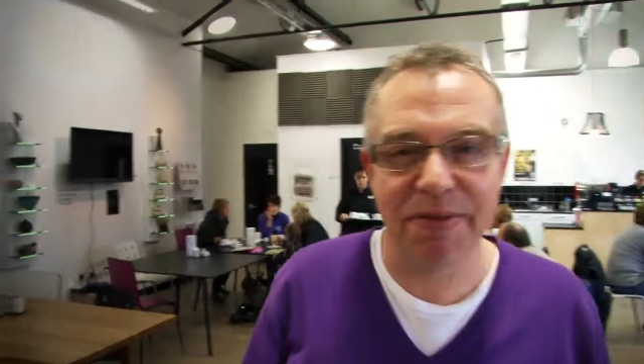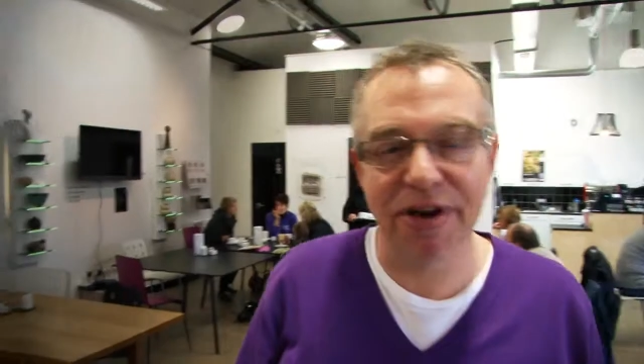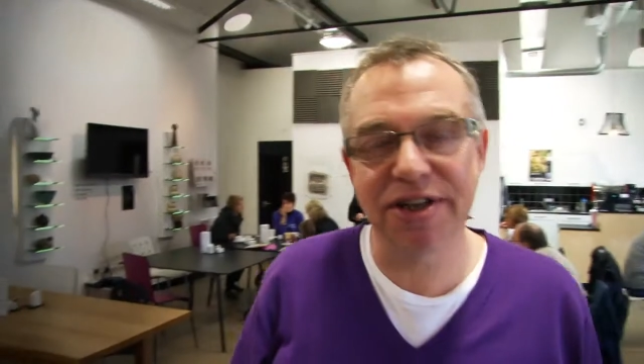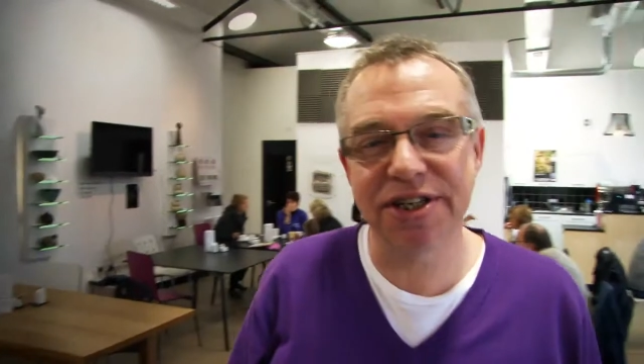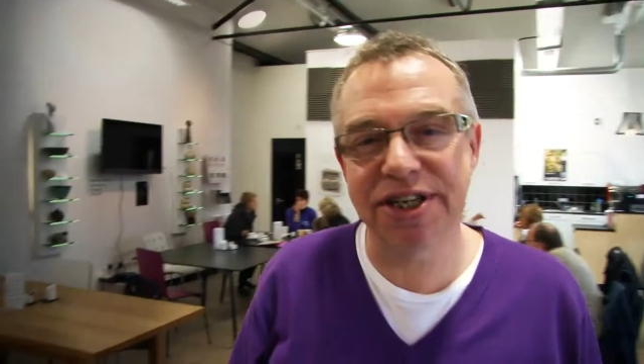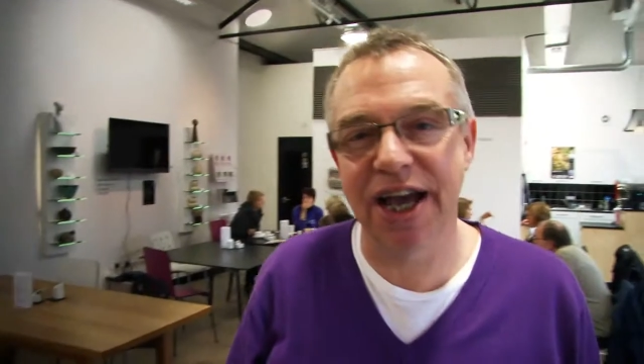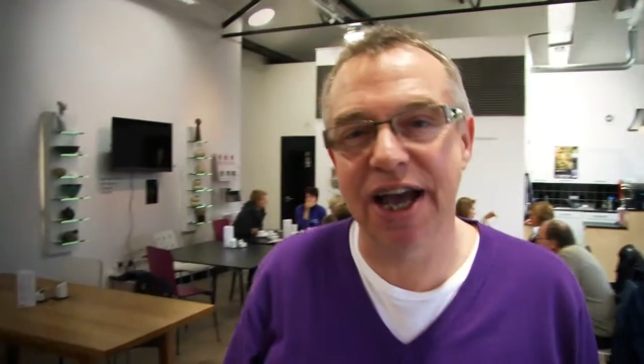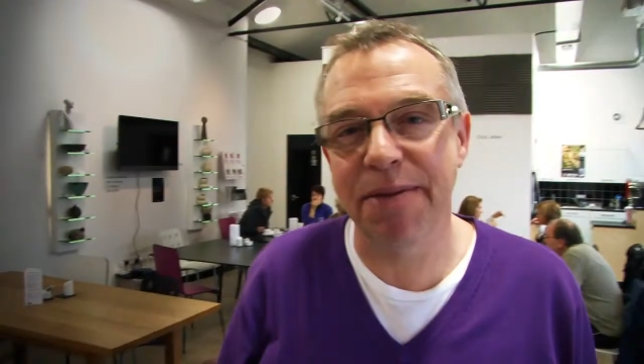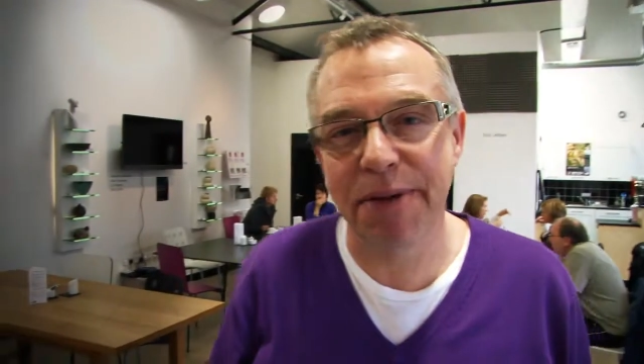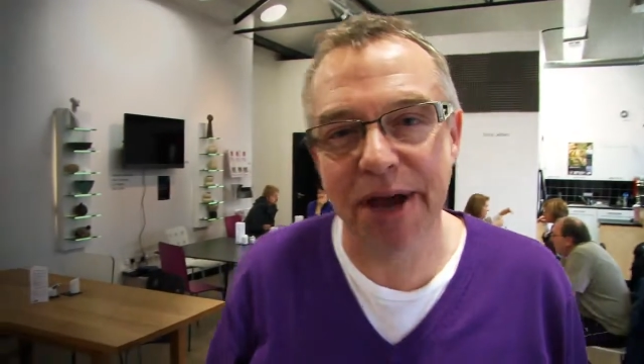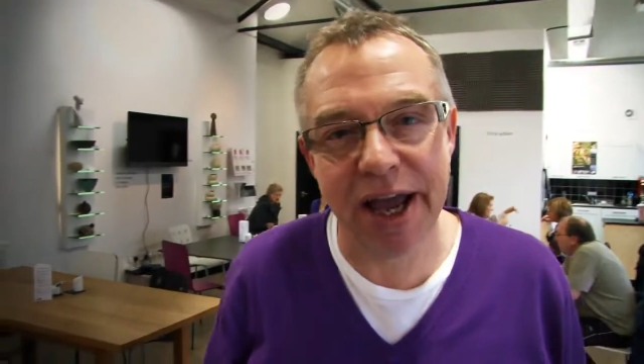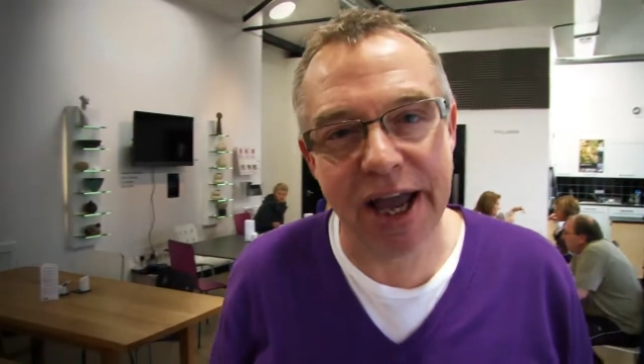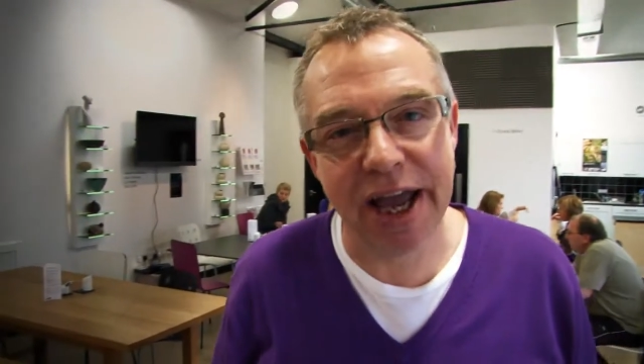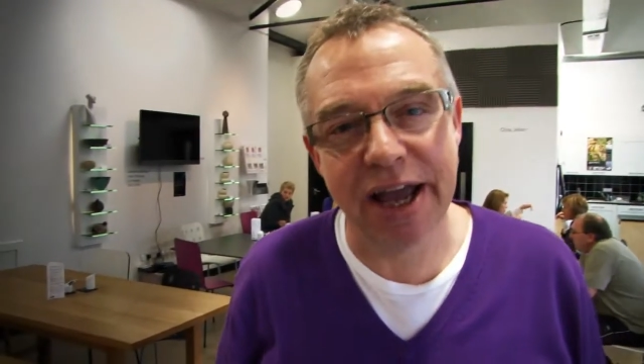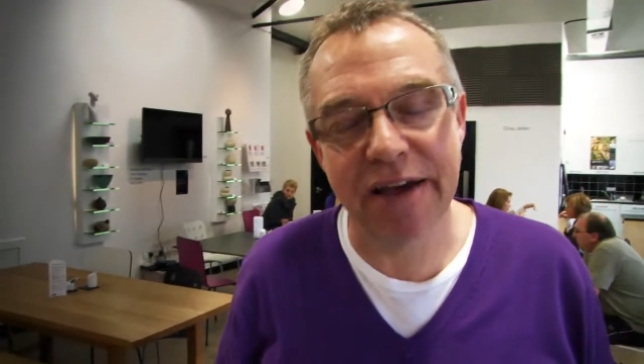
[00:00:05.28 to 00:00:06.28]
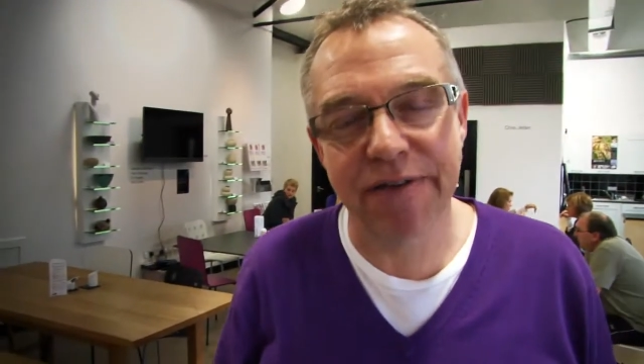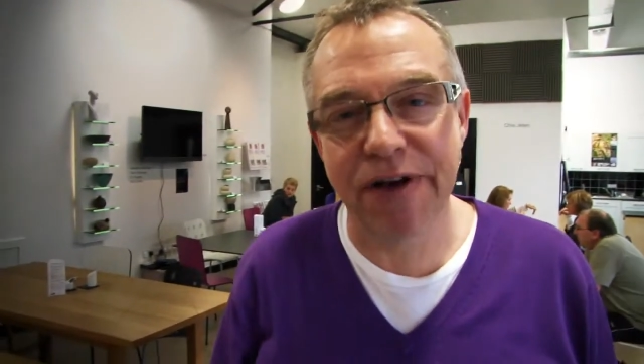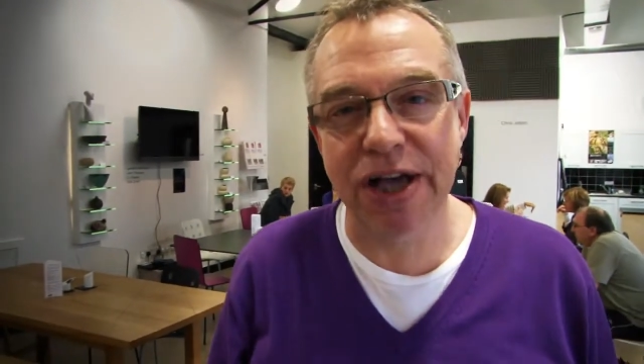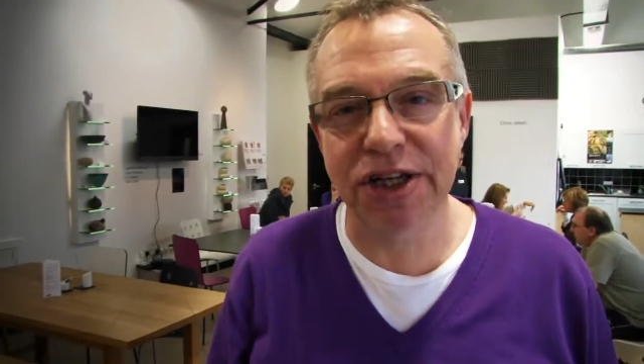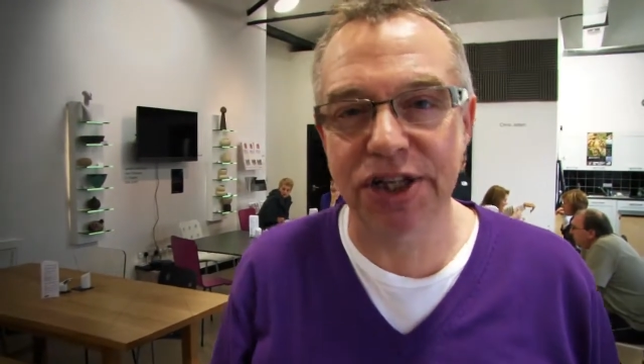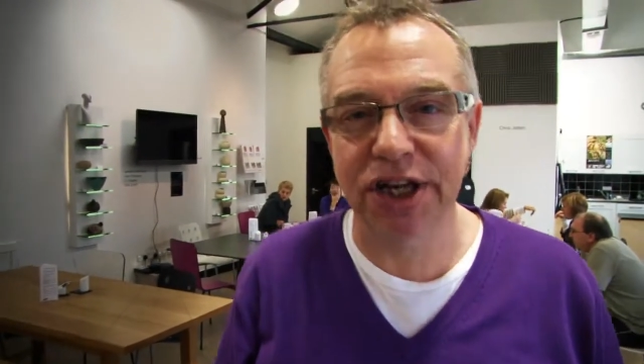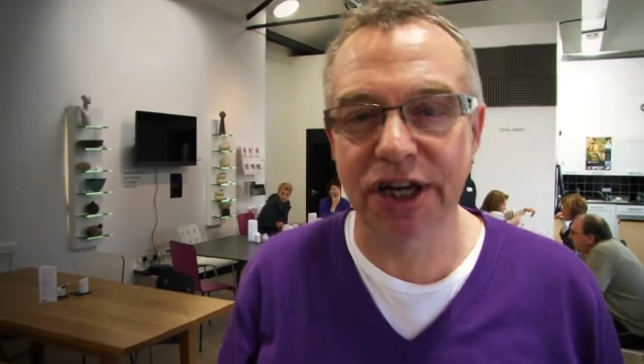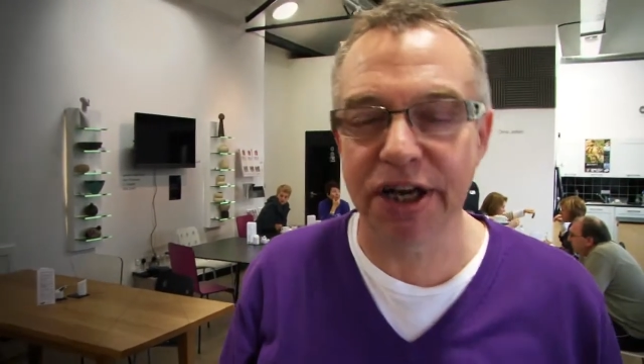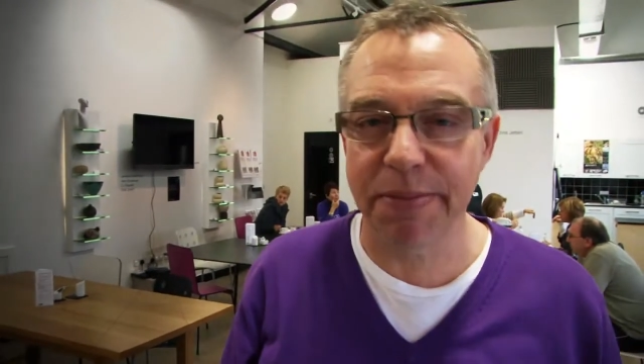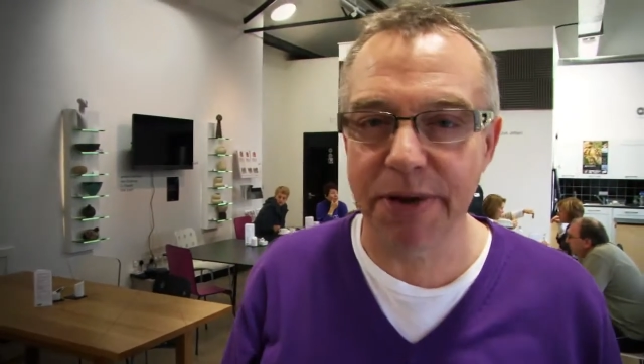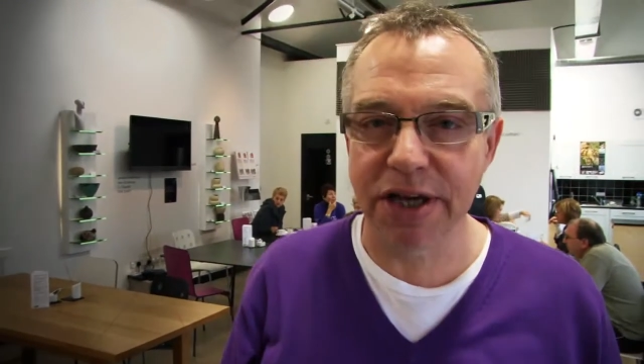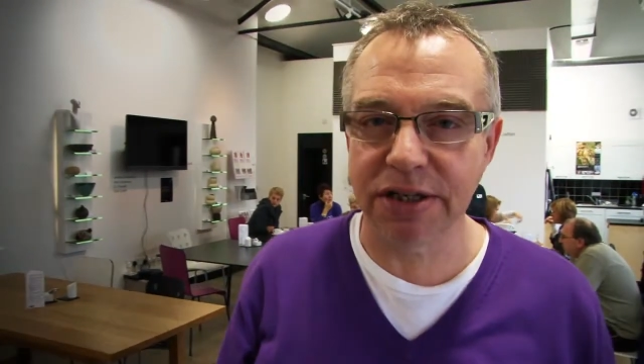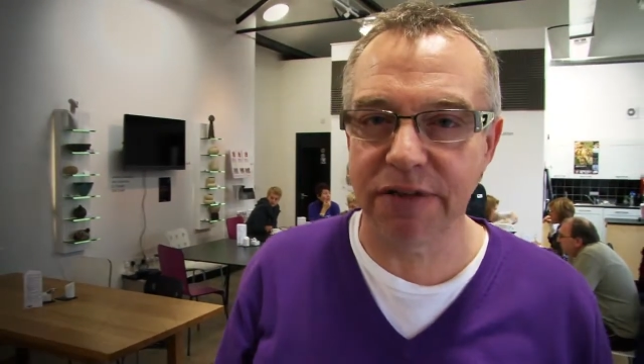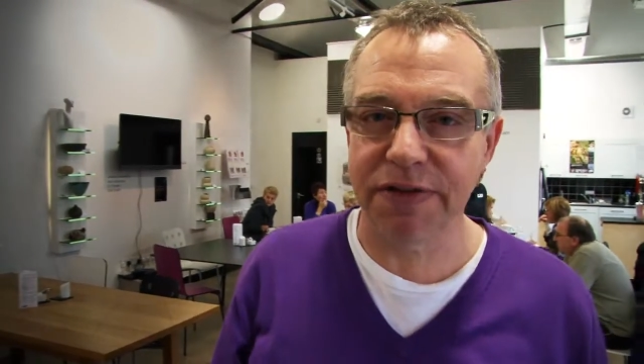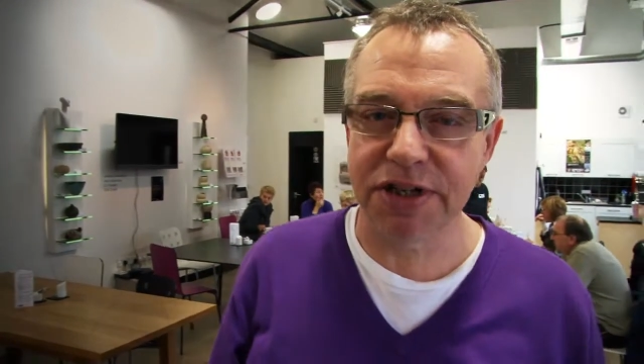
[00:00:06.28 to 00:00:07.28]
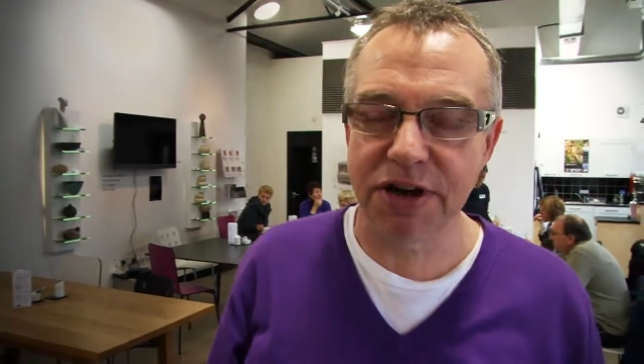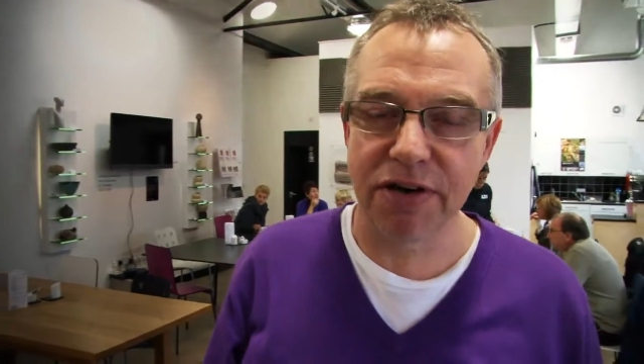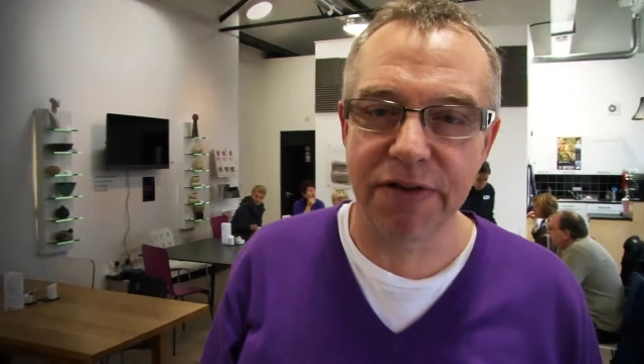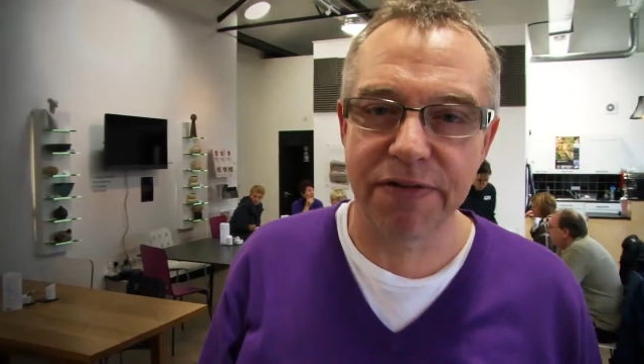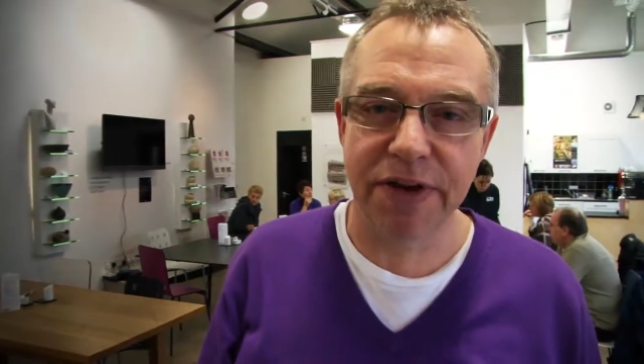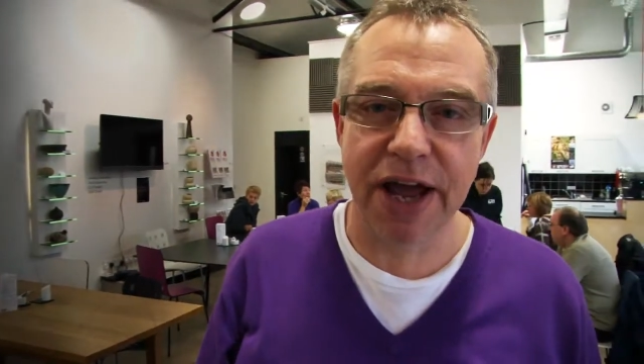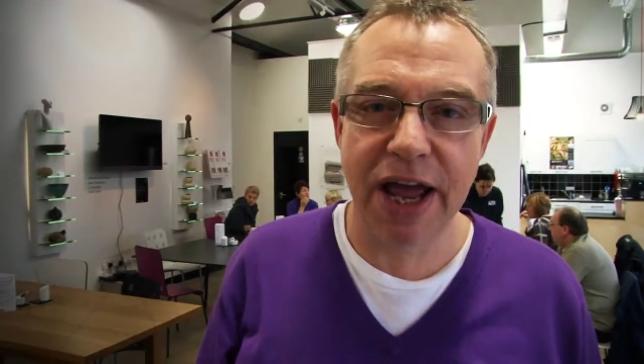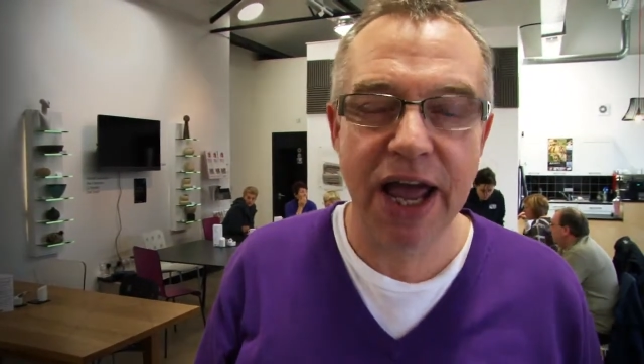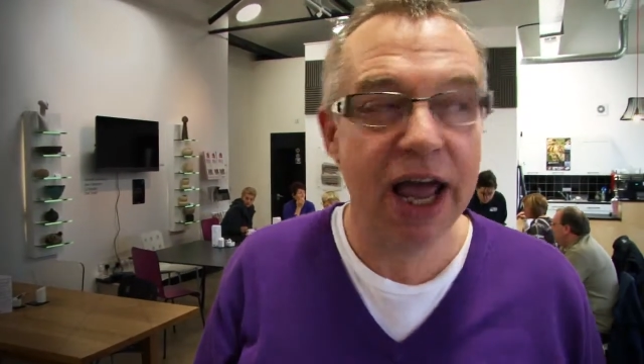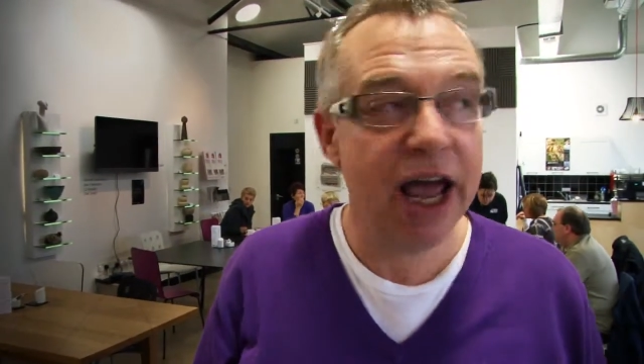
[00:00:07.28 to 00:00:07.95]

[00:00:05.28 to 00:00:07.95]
Moss. I'm a fashion and commercial photographer,